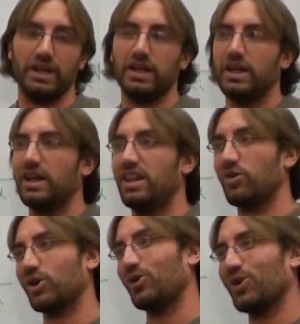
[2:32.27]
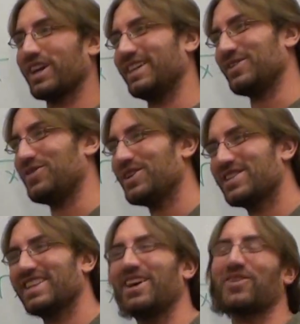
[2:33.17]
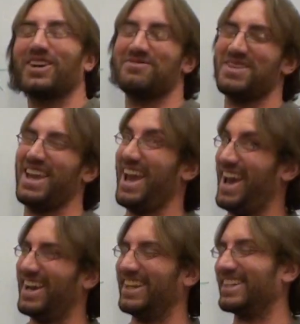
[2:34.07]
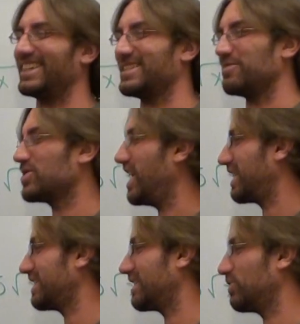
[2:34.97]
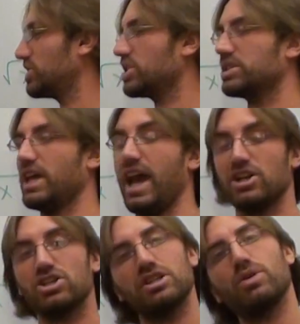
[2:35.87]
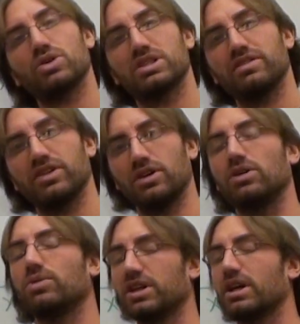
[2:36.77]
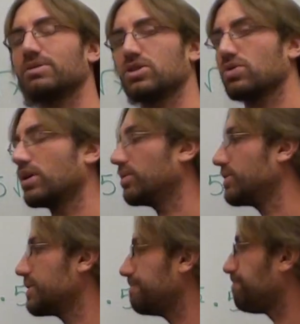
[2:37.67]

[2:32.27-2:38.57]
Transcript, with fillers: And then we're going to work on division, then we're going to be adding and subtracting, which is actually the most difficult when it comes to square roots.